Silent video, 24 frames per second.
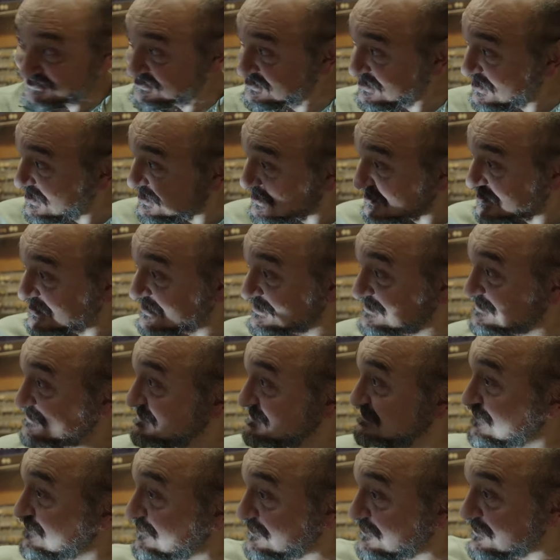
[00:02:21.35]

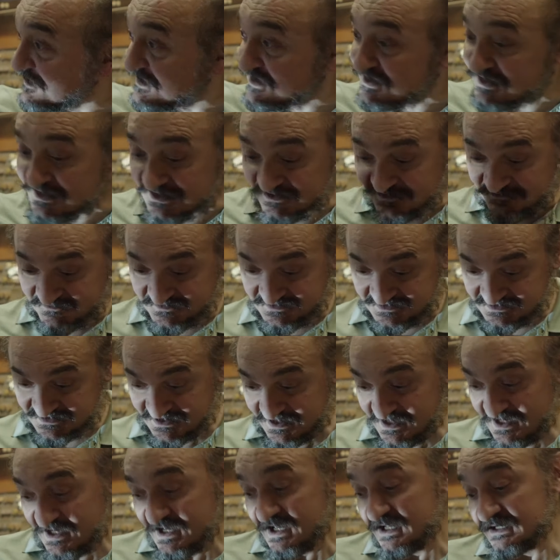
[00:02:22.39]
Junkies, thieves,
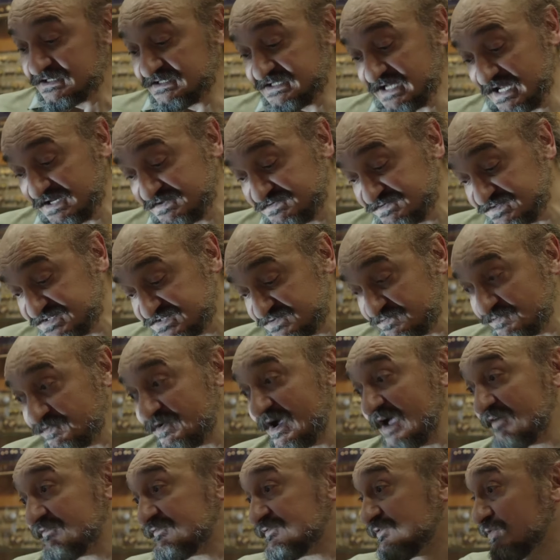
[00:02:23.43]
dentists who
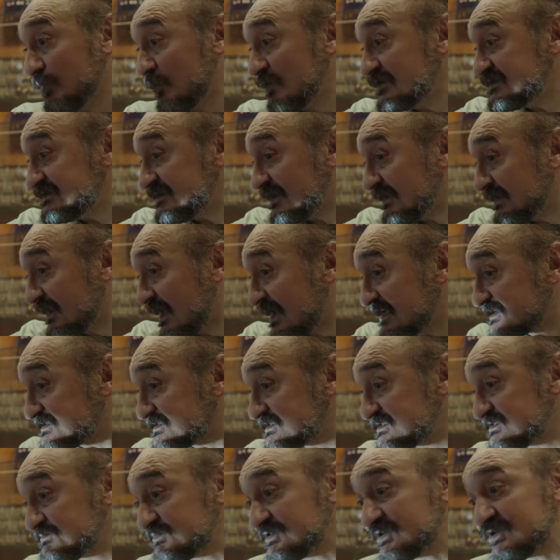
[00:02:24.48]
have lost their
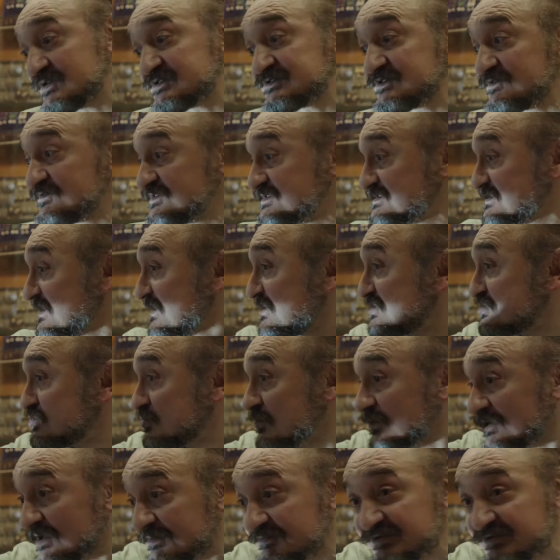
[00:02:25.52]
license because of sexual